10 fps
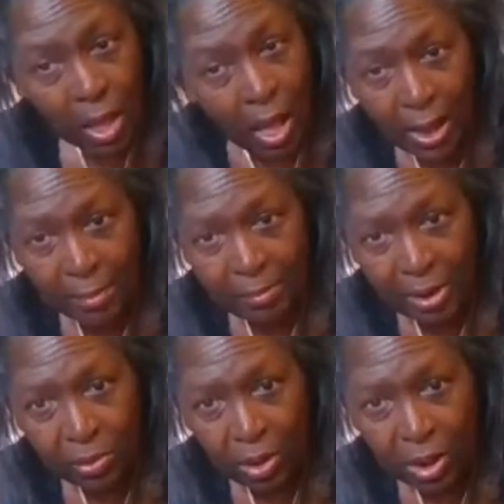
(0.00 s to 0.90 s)
I am my
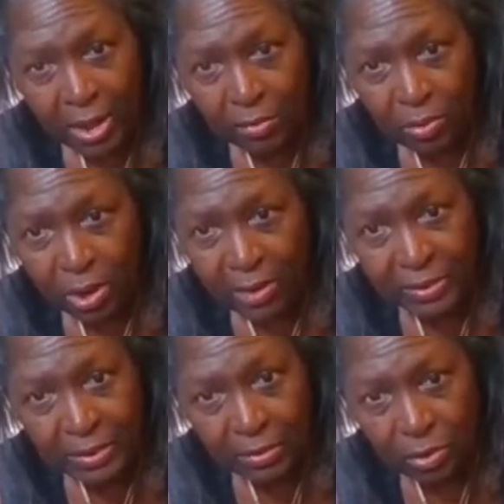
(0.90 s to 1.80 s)
royal God of royal
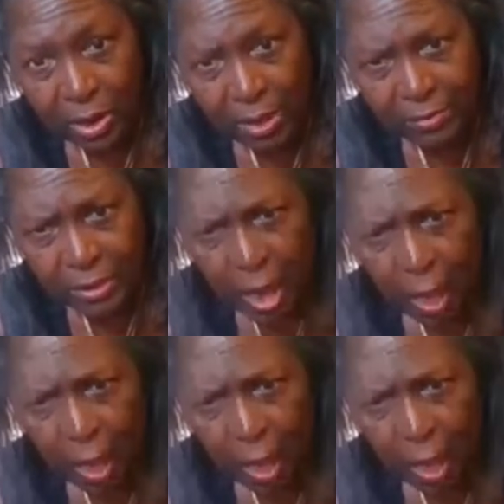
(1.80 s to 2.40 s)
heaven, in royal heaven